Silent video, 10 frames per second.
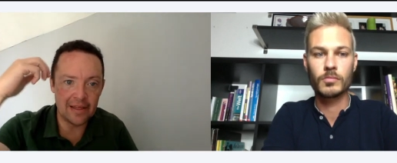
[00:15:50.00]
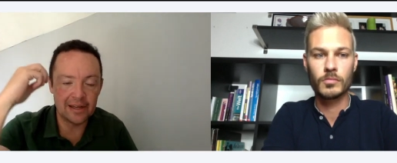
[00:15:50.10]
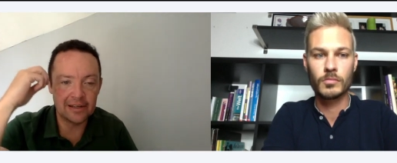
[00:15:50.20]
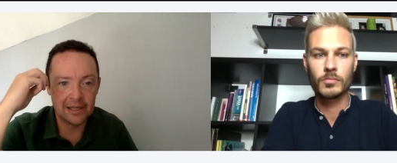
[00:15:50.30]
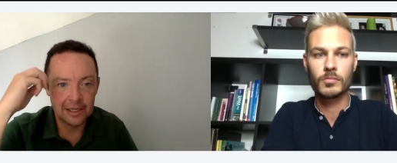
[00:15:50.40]

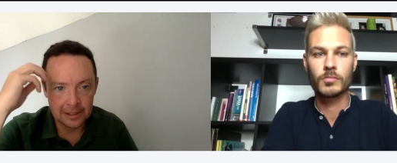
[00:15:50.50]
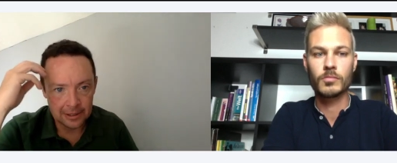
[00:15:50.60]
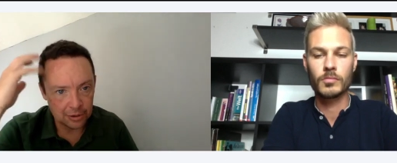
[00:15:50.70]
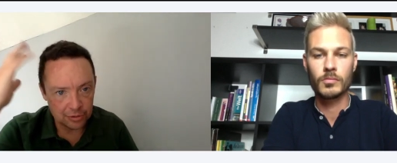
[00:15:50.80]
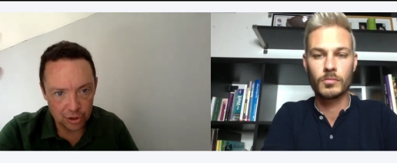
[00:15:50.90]
Speaker 1: that
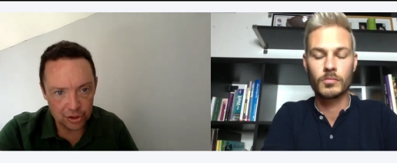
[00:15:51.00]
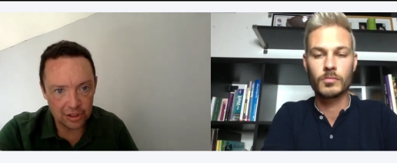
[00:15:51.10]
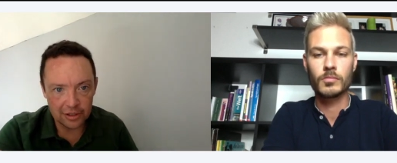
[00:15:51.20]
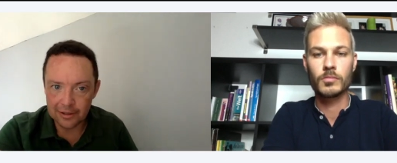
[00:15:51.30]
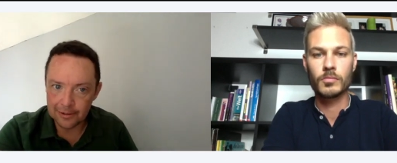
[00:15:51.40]
you know
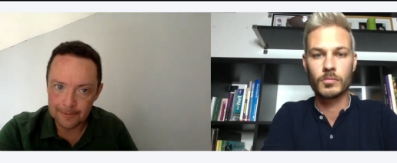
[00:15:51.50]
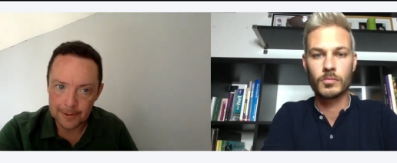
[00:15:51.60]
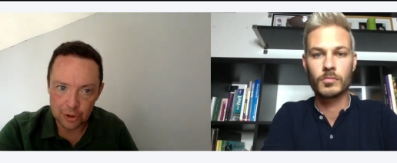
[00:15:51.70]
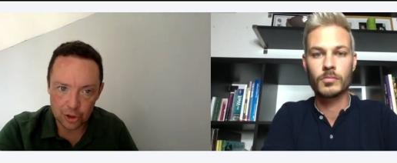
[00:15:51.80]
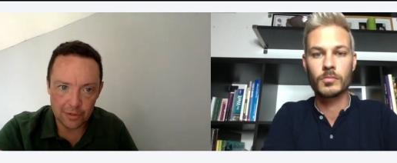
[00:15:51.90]
doesn't
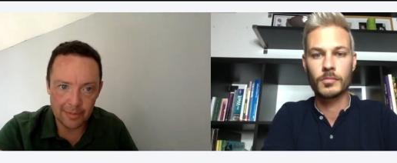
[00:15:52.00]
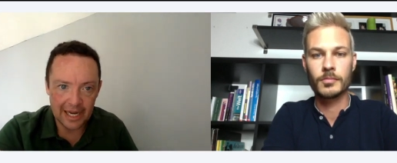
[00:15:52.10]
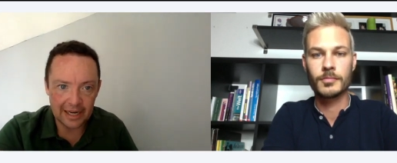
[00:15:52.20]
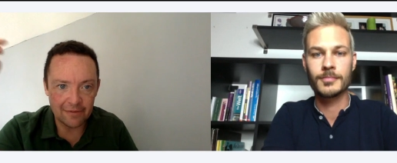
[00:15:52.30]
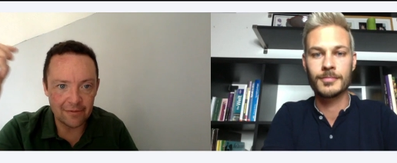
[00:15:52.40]
doesn't
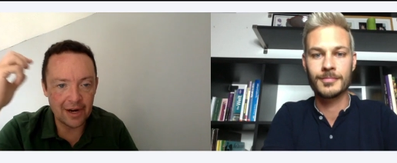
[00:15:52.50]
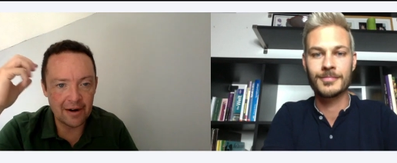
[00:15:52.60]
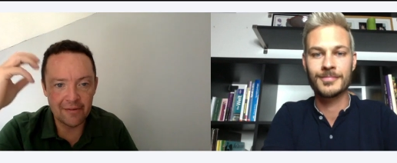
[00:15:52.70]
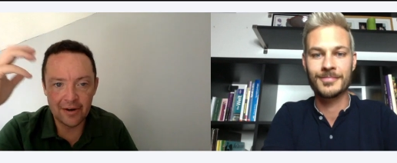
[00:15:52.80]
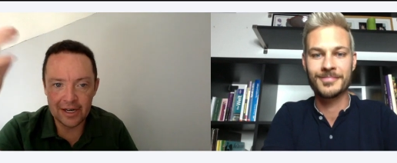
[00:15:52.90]
make it
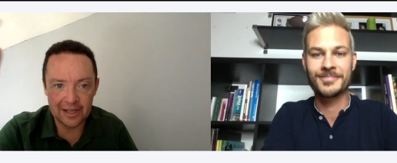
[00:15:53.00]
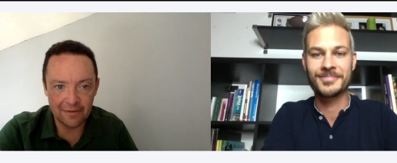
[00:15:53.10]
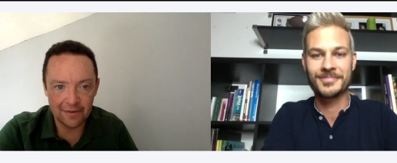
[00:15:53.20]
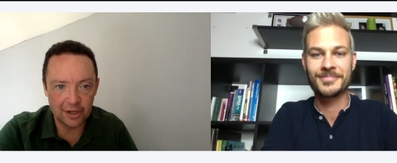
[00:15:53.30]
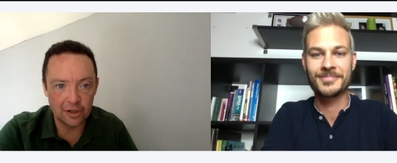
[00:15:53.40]
very very
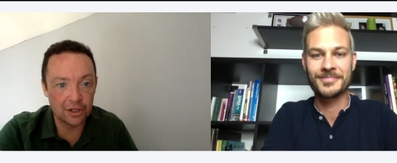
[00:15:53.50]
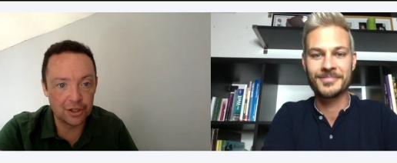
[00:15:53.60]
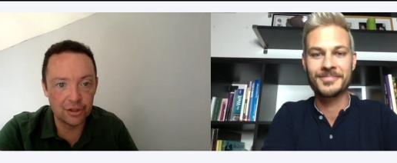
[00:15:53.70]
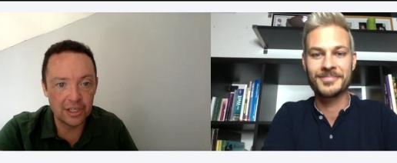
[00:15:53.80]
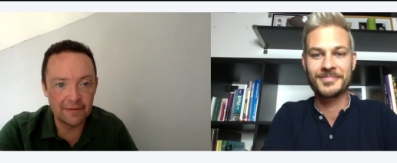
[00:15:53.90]
difficult or
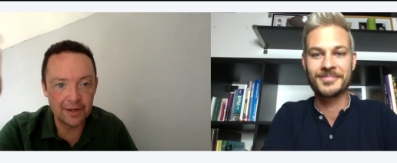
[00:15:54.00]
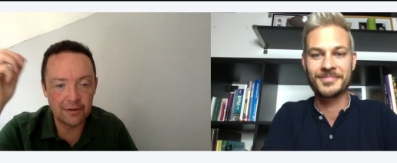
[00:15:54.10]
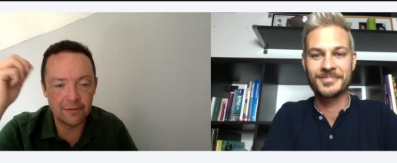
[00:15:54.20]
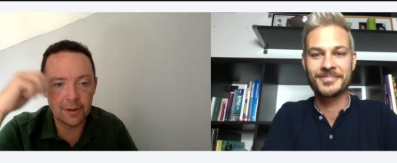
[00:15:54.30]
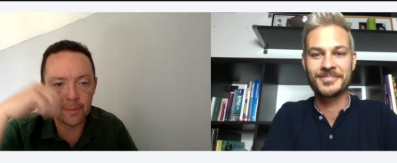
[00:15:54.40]
too
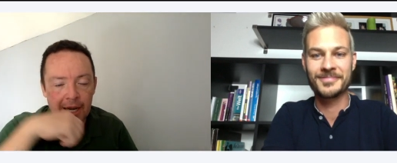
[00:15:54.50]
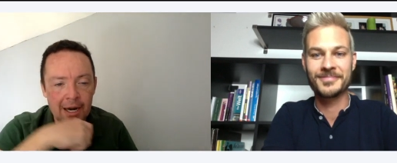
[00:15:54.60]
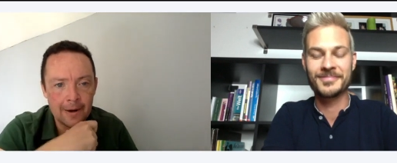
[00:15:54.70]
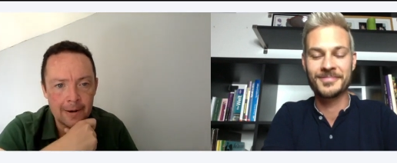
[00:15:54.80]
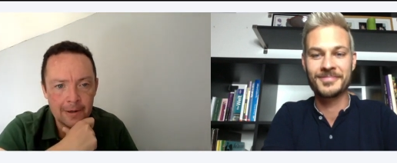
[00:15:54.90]
difficult for the
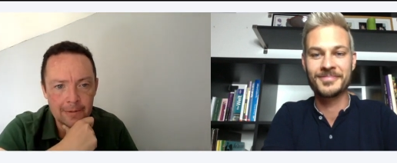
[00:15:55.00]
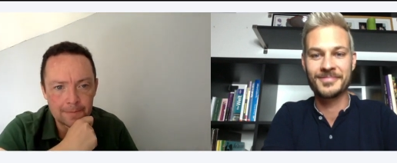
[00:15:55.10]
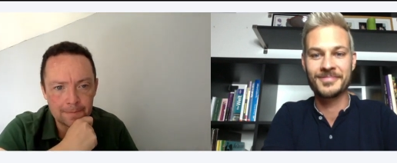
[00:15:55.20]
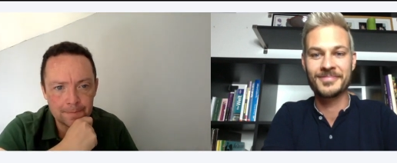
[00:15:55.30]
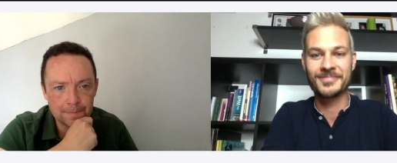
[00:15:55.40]
player
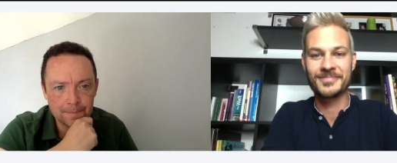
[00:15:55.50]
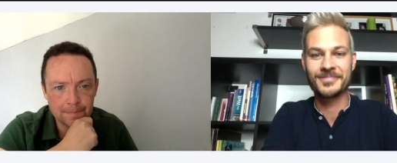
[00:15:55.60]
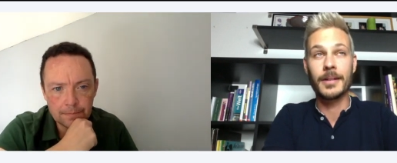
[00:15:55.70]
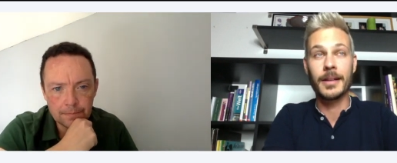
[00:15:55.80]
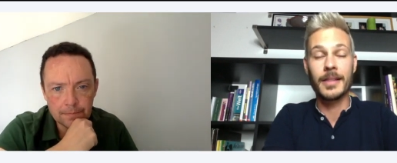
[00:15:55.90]

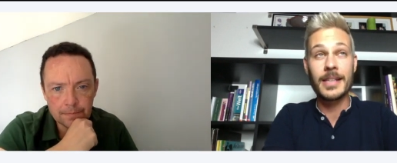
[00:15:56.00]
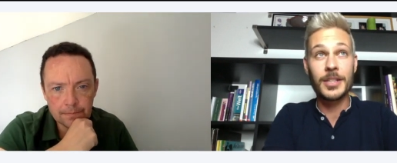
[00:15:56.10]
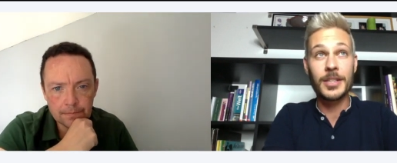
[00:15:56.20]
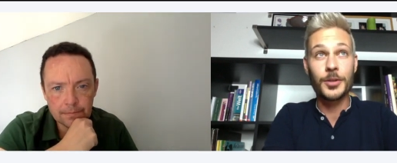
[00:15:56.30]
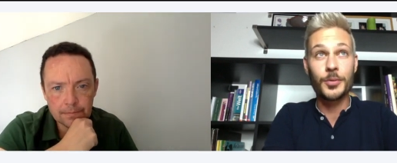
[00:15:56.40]
Speaker 2: that's
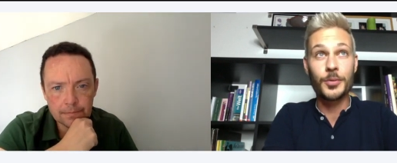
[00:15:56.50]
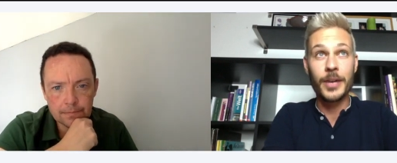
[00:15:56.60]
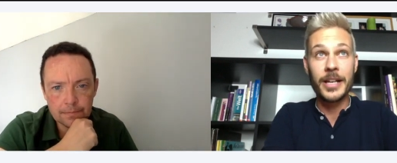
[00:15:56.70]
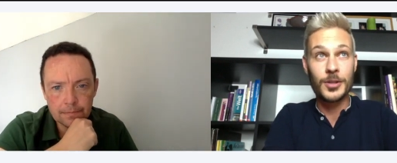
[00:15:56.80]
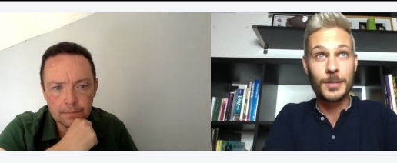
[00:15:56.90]
a great
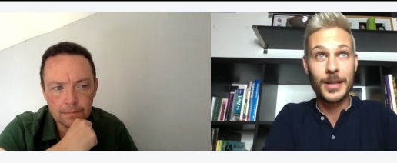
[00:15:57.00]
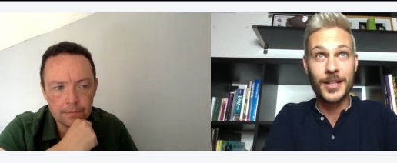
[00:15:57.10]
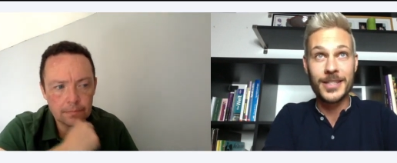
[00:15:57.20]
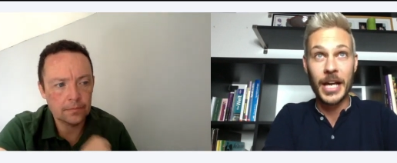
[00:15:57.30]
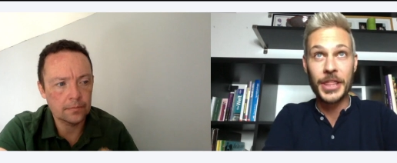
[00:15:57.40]
question
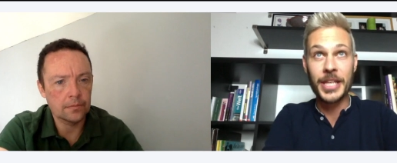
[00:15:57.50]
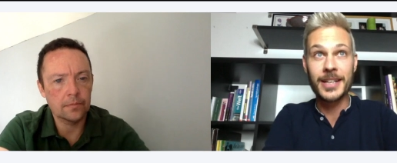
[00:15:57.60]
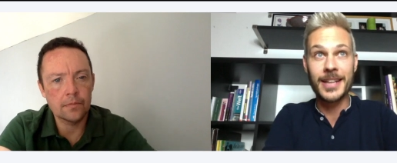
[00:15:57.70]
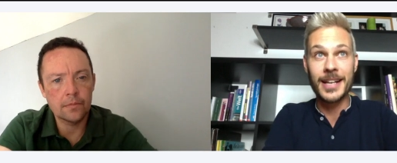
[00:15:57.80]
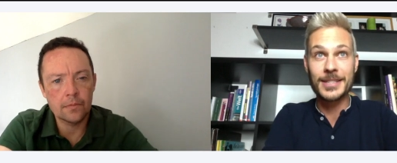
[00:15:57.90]
because i think
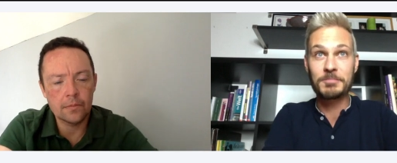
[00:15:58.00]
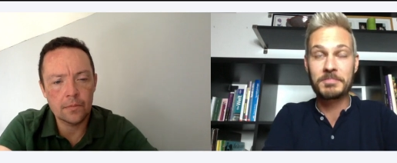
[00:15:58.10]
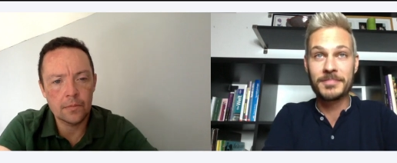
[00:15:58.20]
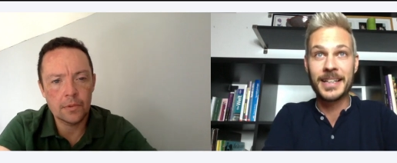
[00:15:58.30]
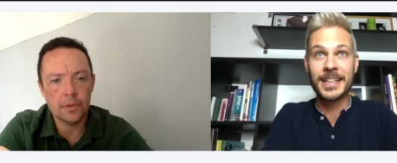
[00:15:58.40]
that's
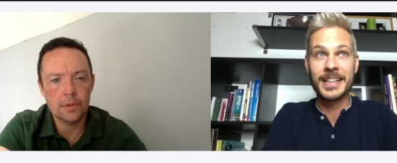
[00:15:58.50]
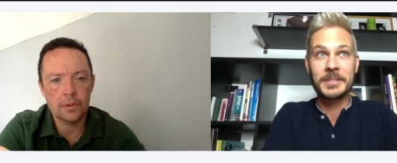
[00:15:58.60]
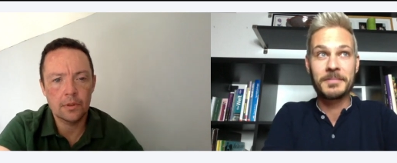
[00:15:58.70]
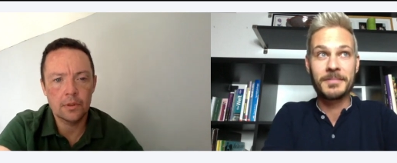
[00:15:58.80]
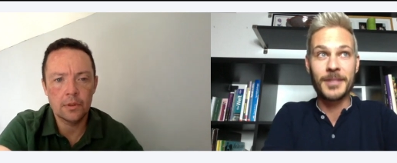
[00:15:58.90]

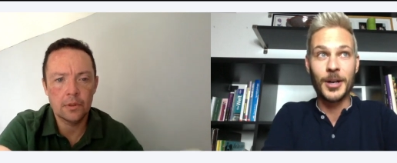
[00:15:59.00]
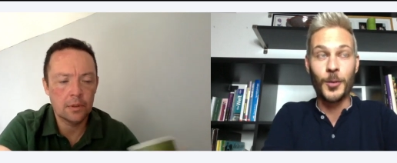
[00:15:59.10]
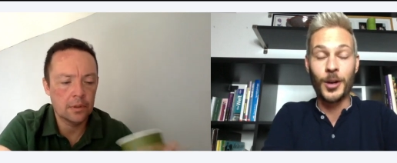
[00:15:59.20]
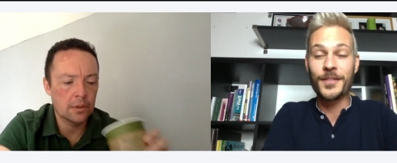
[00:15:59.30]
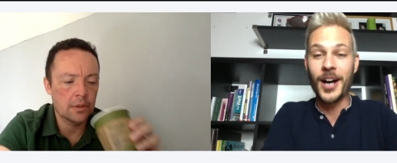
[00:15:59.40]

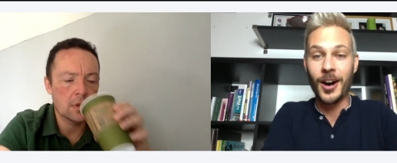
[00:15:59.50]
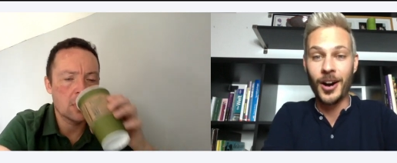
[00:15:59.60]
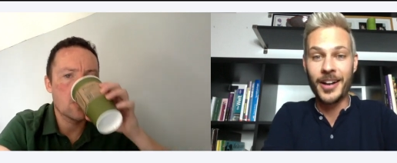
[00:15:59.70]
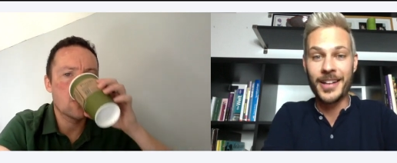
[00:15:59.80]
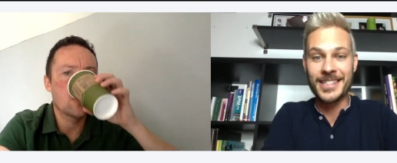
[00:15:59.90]
one of the
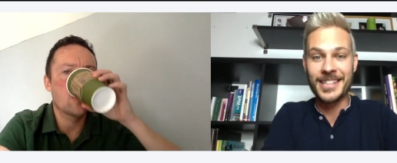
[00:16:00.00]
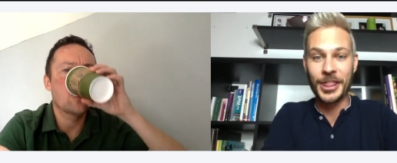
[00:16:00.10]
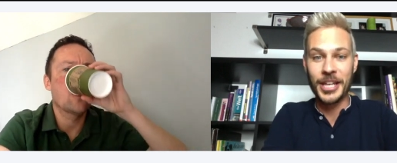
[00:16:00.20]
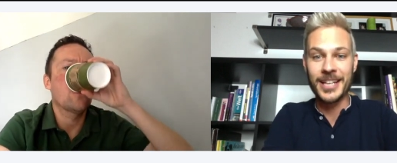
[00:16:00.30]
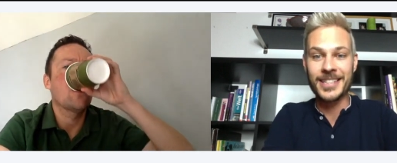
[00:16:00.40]
hardest
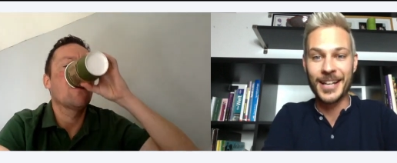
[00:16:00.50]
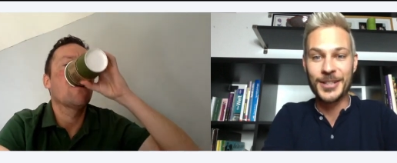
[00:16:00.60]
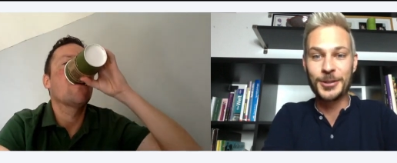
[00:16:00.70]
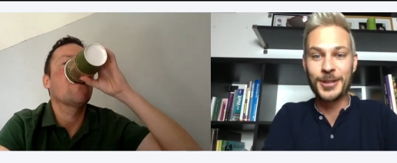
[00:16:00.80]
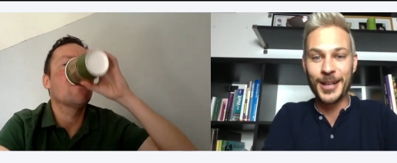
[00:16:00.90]
things that
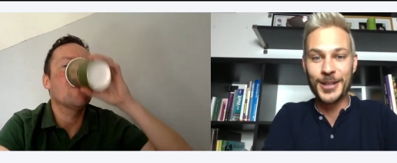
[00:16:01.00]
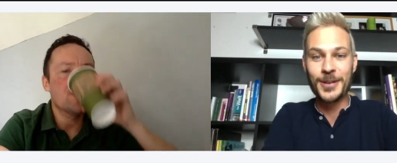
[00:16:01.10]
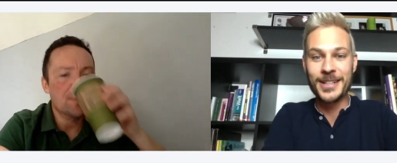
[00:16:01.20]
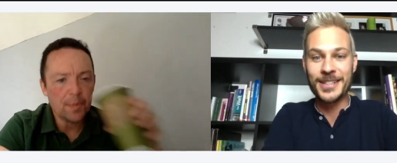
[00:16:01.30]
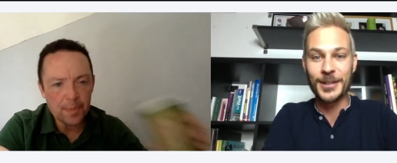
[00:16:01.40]
you can do
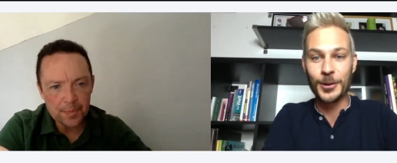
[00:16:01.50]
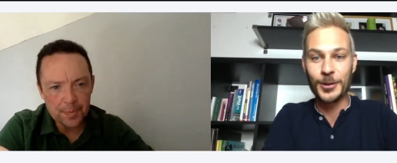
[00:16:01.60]
as a coach